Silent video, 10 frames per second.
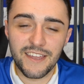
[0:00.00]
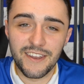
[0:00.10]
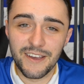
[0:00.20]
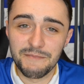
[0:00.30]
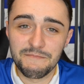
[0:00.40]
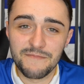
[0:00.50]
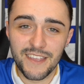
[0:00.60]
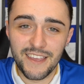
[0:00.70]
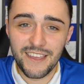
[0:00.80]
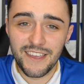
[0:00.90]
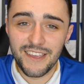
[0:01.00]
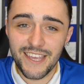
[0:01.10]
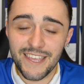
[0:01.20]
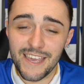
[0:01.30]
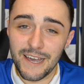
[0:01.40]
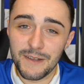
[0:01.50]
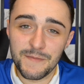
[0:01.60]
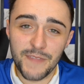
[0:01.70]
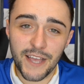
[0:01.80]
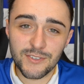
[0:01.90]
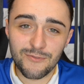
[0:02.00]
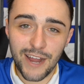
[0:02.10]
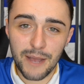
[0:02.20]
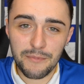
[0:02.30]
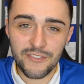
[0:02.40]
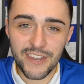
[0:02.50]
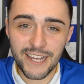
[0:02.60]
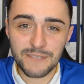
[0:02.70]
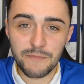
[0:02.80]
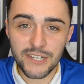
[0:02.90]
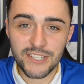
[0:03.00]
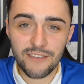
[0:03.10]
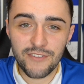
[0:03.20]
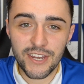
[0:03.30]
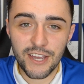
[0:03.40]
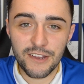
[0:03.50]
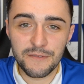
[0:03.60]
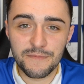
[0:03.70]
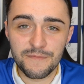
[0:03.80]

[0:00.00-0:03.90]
And, that's a wrap for the next match day video.